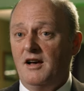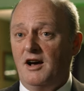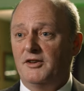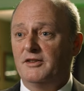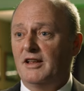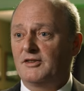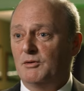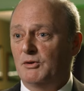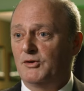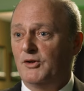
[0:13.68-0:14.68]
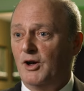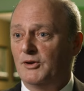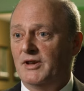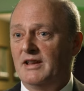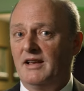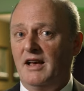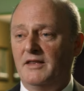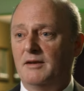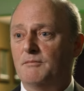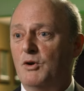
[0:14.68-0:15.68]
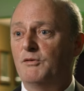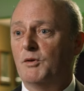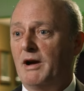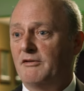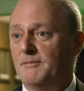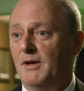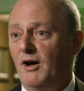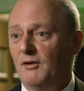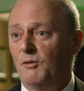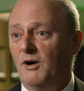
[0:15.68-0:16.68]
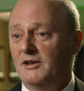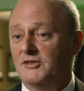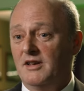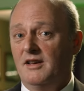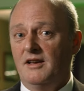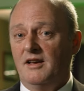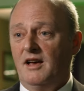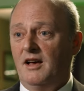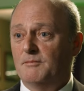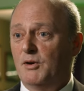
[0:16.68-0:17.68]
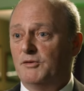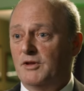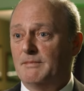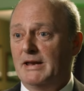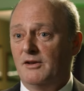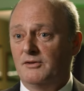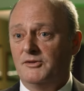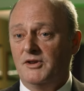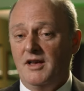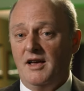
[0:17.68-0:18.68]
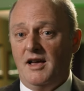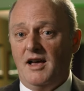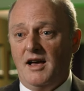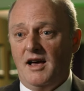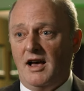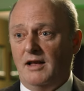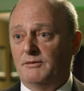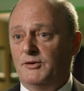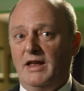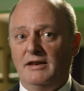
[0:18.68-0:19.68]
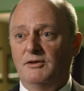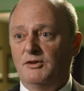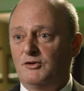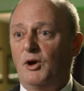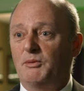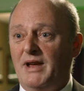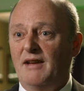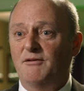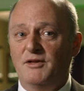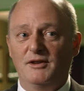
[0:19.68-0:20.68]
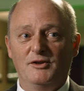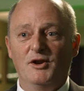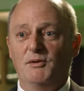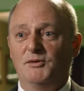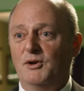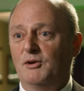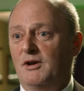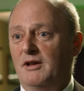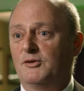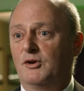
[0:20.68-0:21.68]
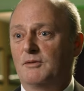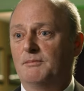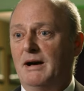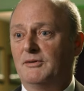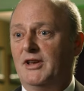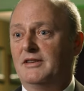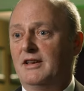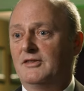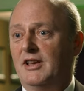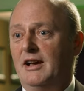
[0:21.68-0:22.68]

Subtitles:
I did that till I was 30 and then moved away from the Isle of Wight and moved to the Midlands and then stopped everything to do with snooker and took about 10 years